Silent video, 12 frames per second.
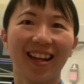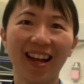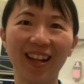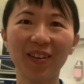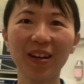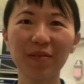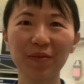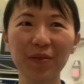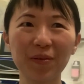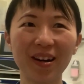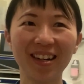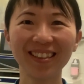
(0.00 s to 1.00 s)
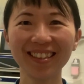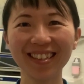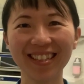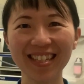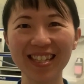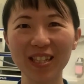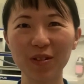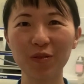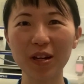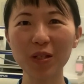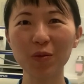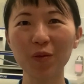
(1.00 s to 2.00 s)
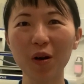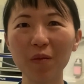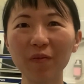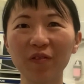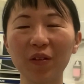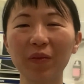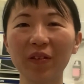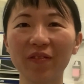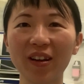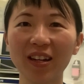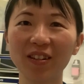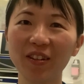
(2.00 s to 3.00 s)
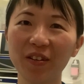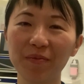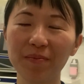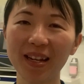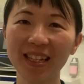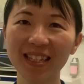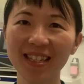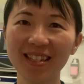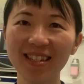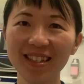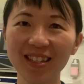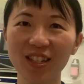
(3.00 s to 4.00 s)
Hello everyone, this is Grace Wong from the Faculty of Medicine,